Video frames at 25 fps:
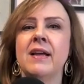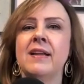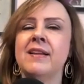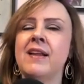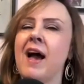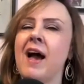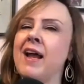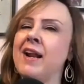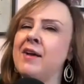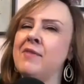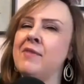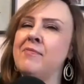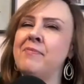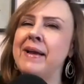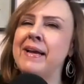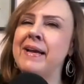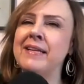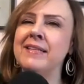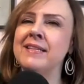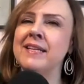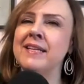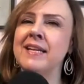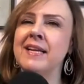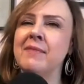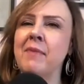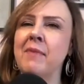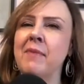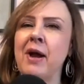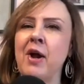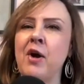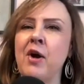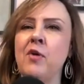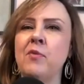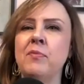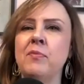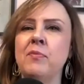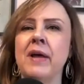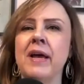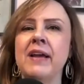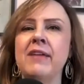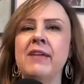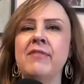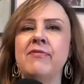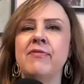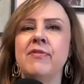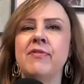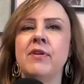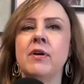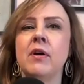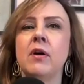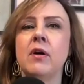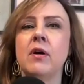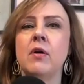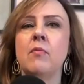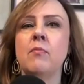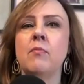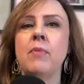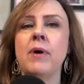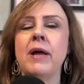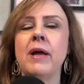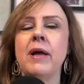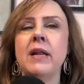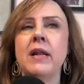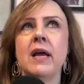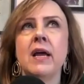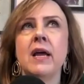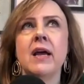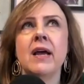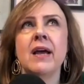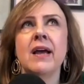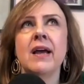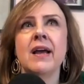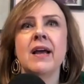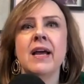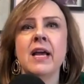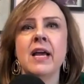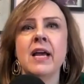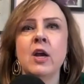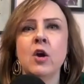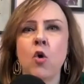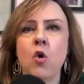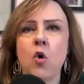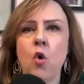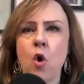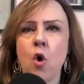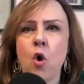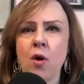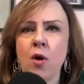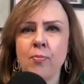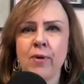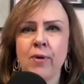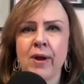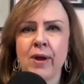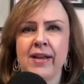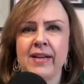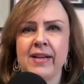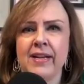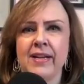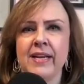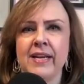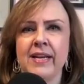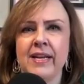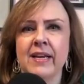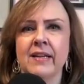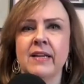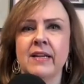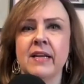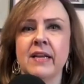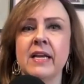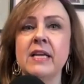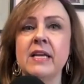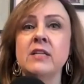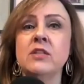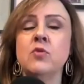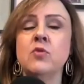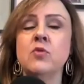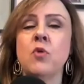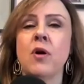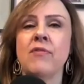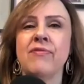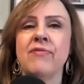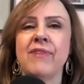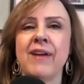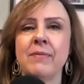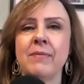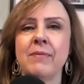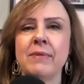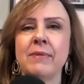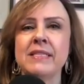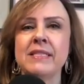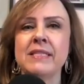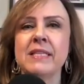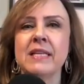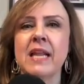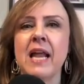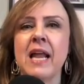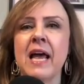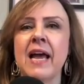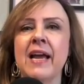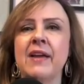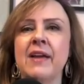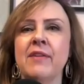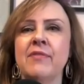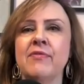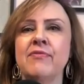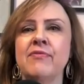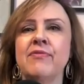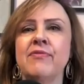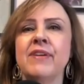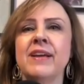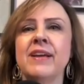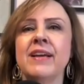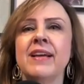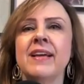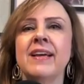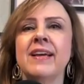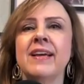not abandoning my home life, but incorporating it into our family's life